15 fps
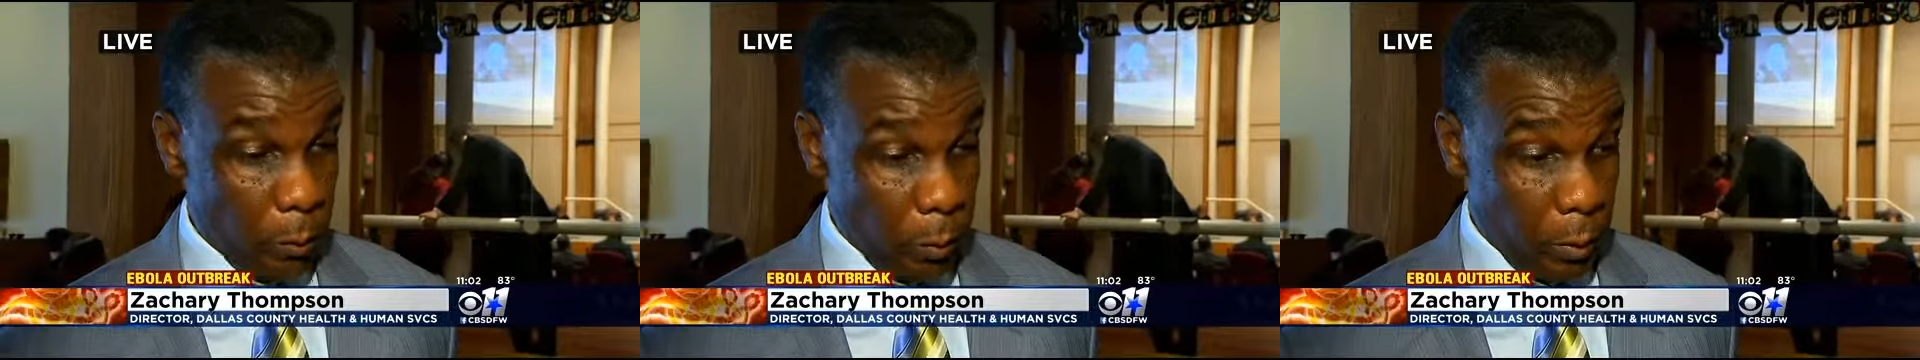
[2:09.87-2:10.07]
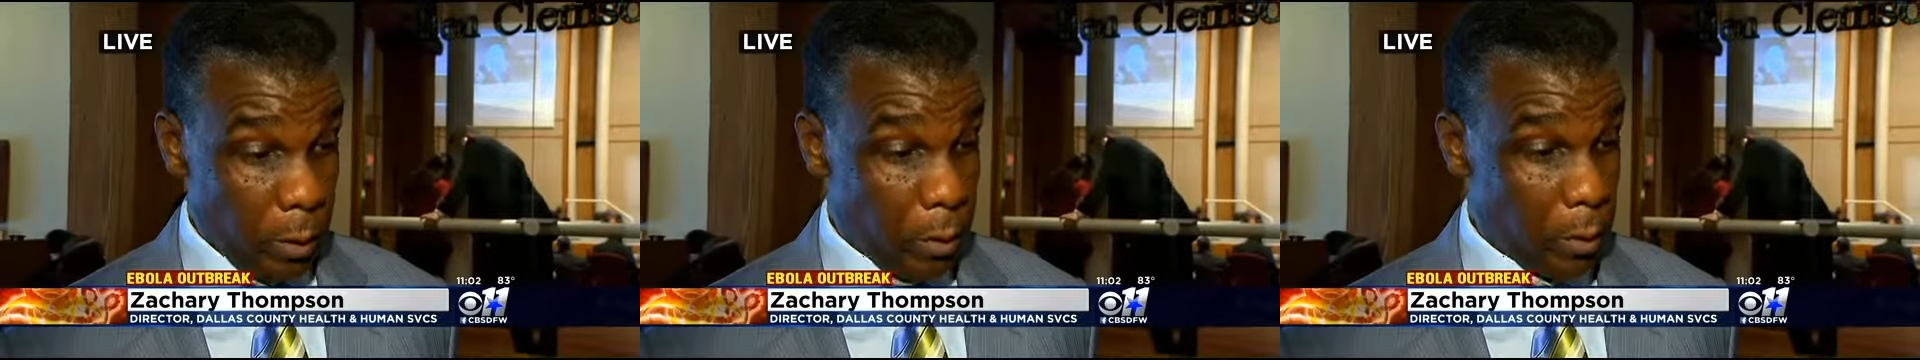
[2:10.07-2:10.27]

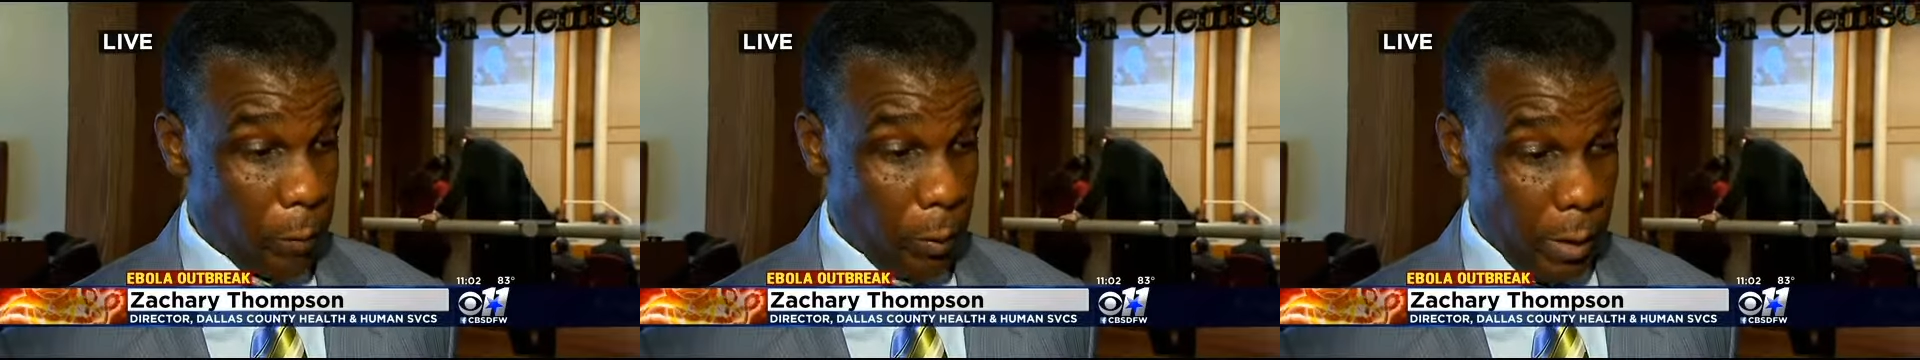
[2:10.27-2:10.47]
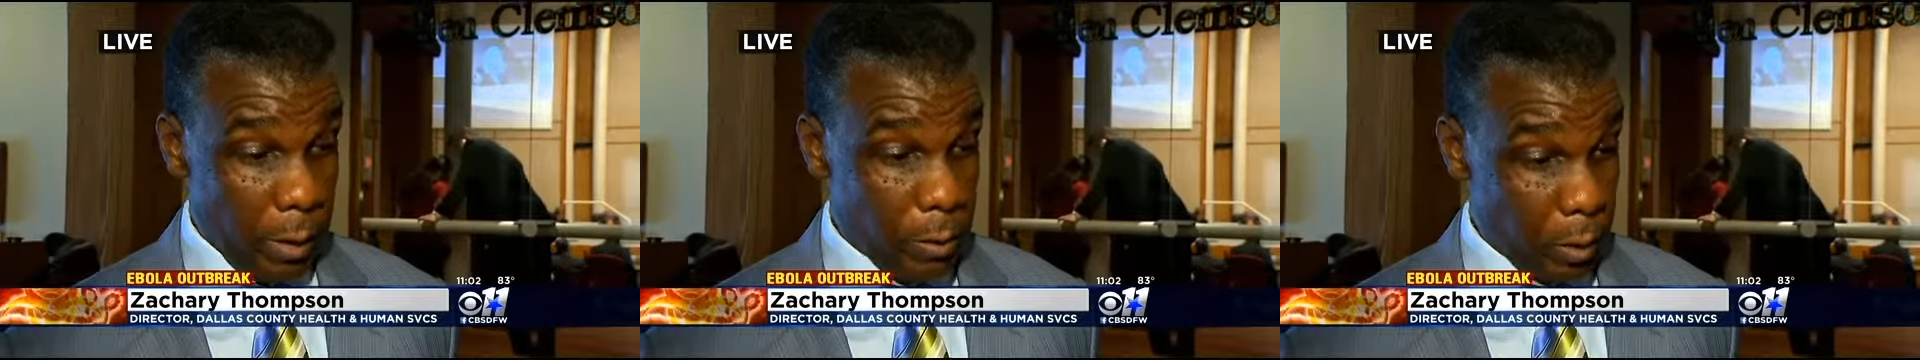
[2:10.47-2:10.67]
put into
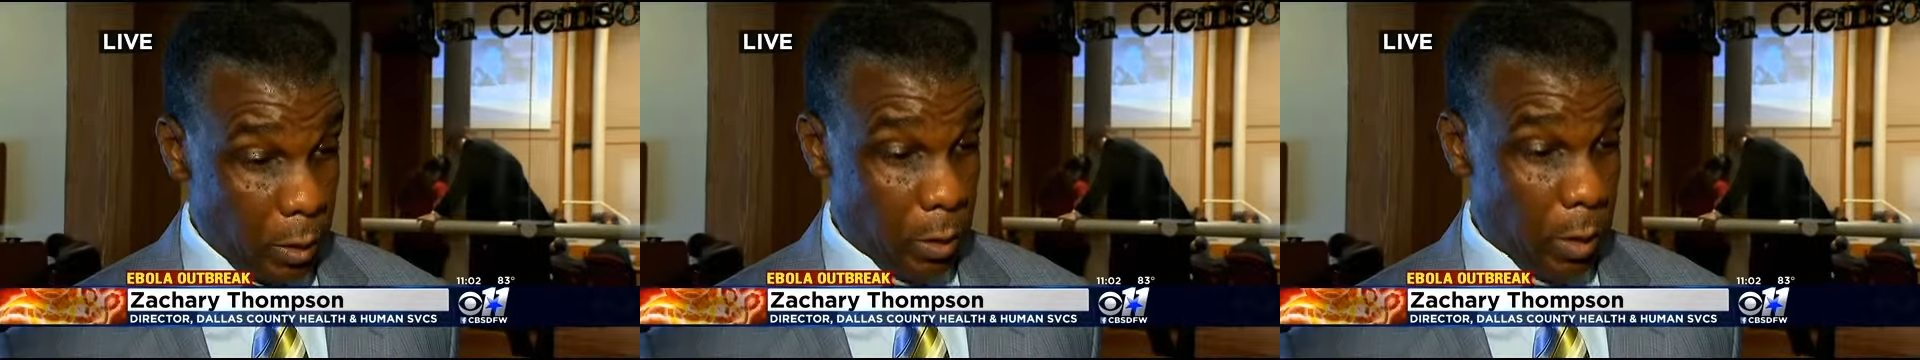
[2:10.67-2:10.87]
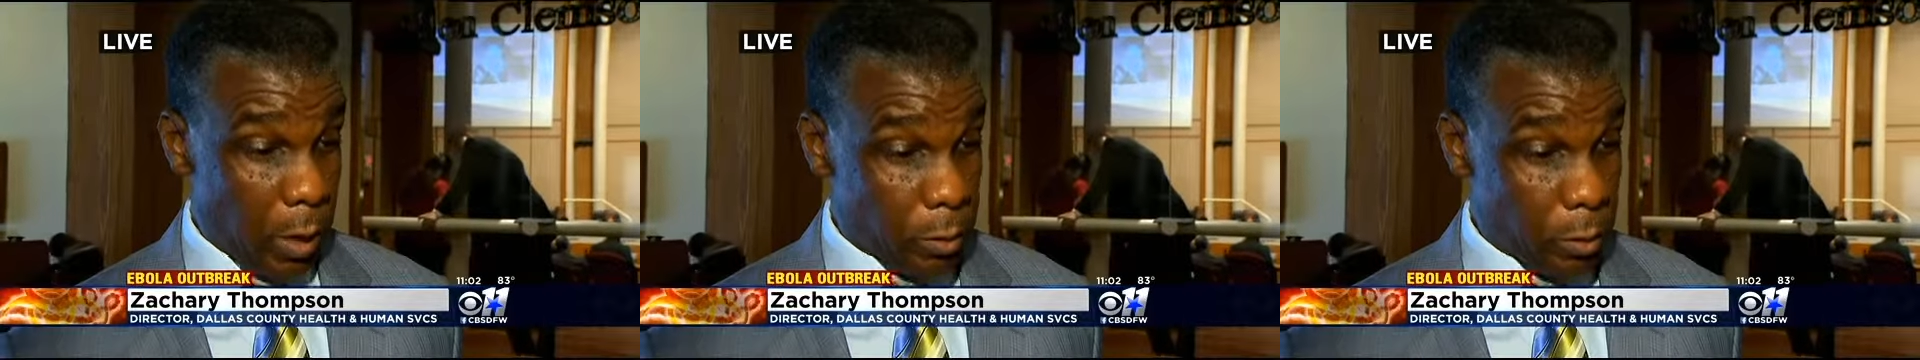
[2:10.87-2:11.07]
place
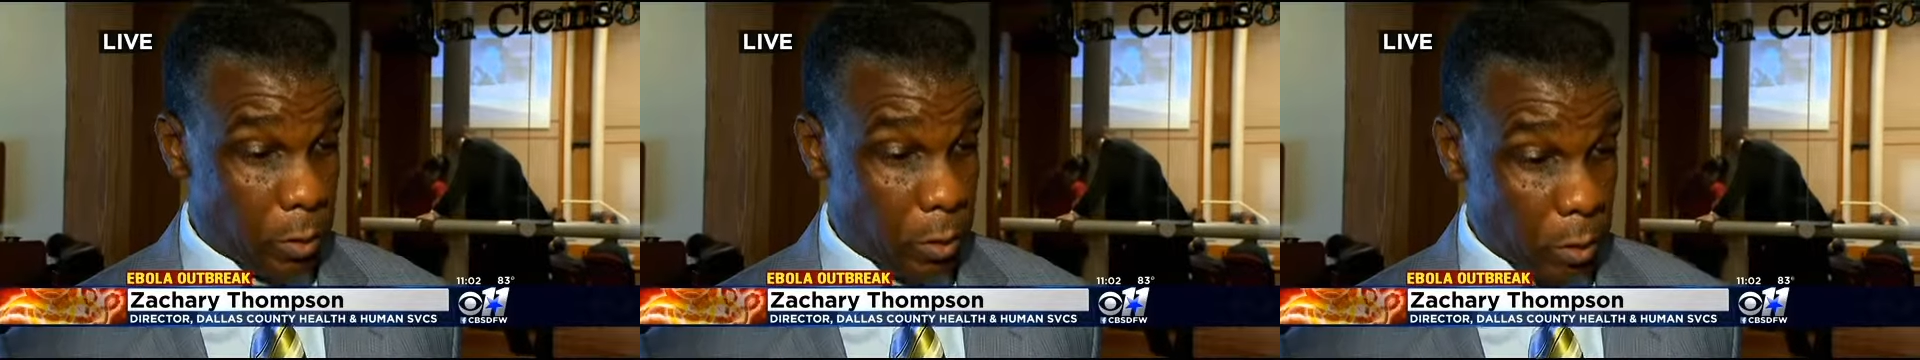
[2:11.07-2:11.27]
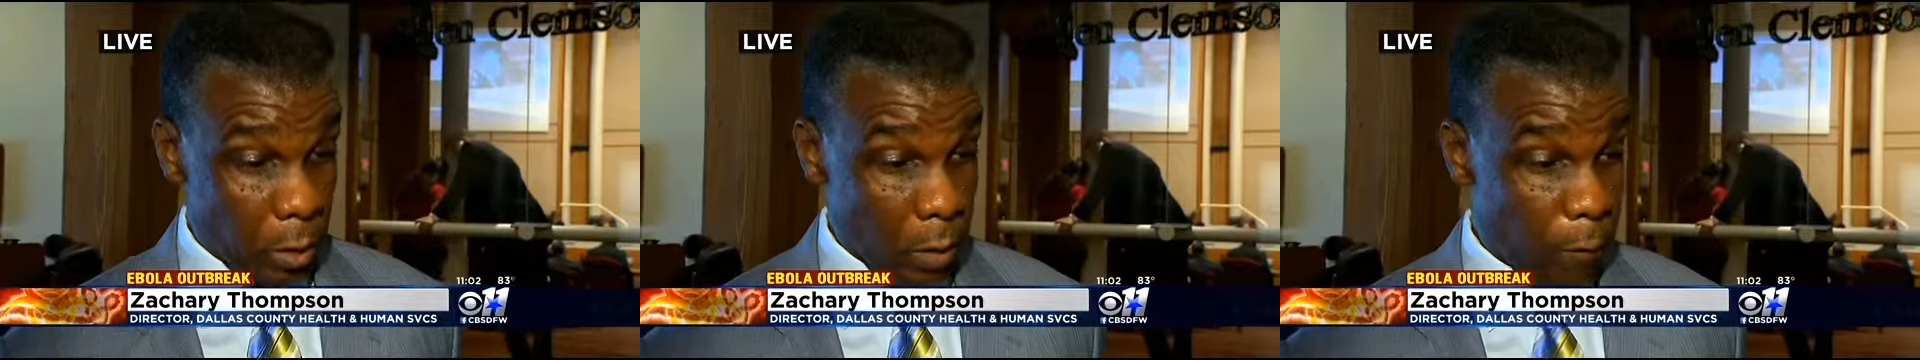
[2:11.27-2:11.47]
in case
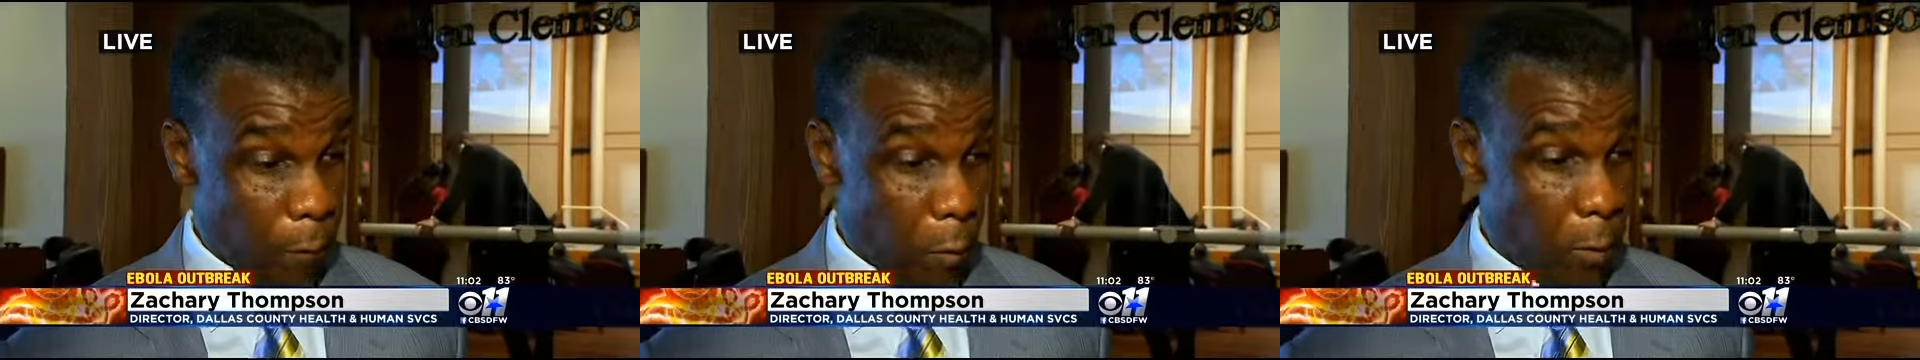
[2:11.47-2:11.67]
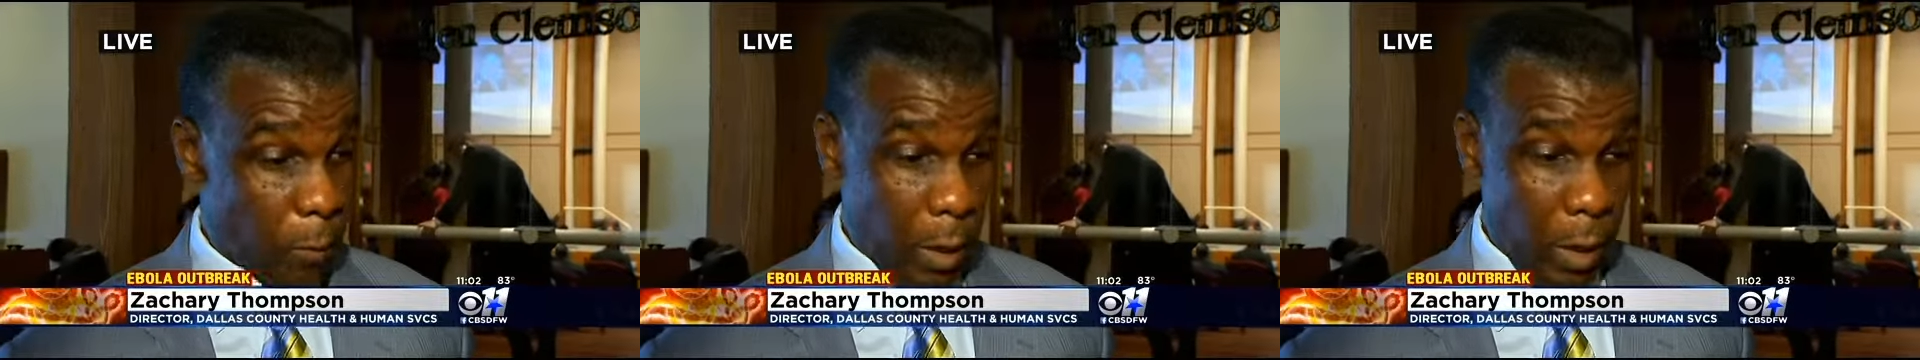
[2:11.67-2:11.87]
this is a
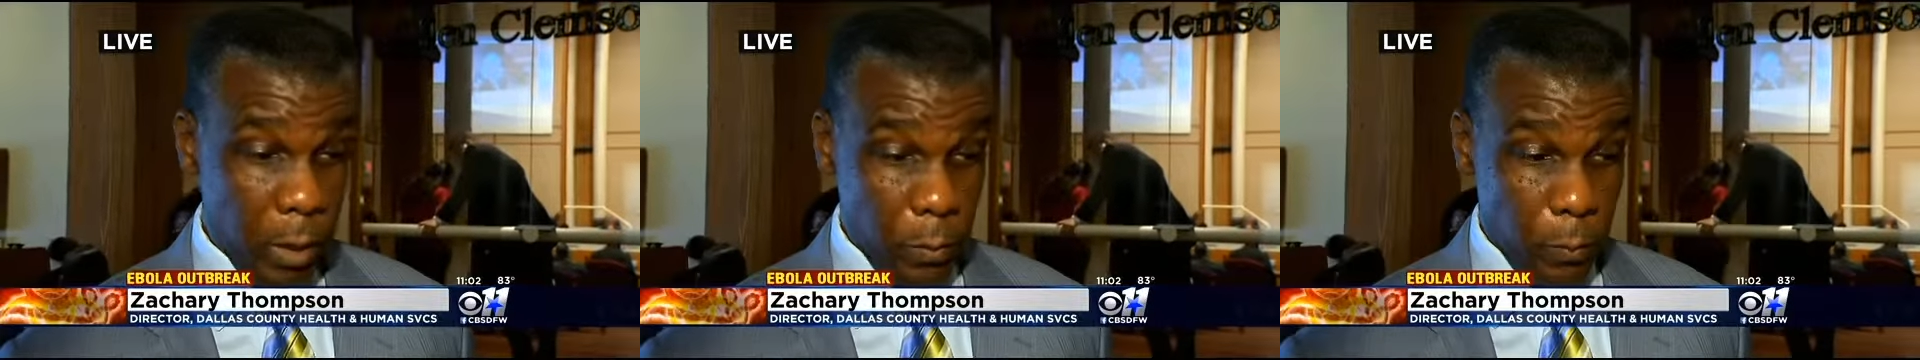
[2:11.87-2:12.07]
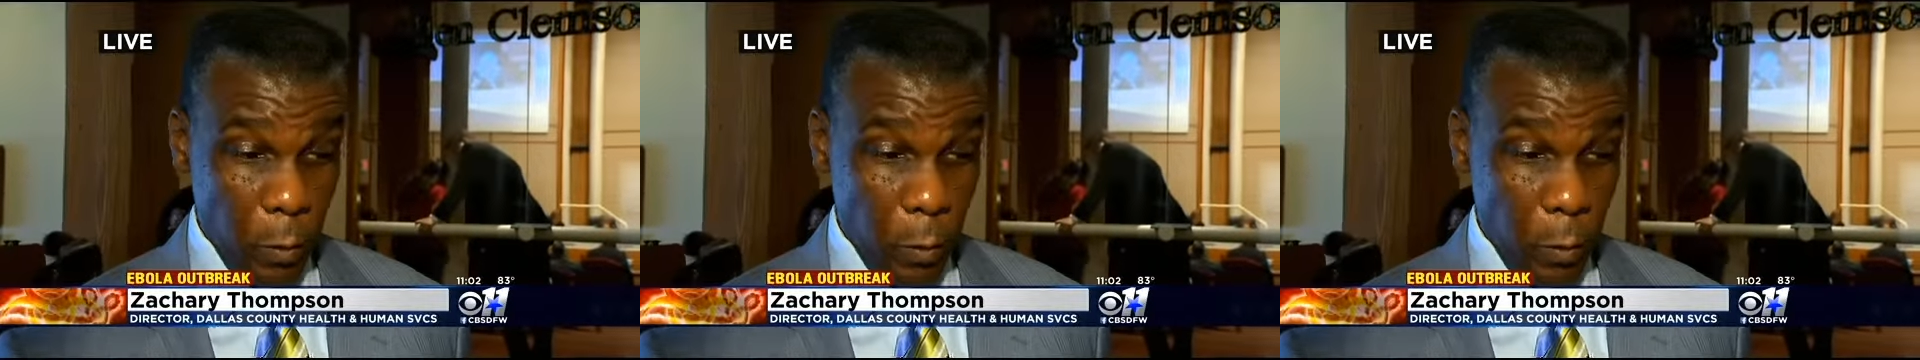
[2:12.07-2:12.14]
confirmed case.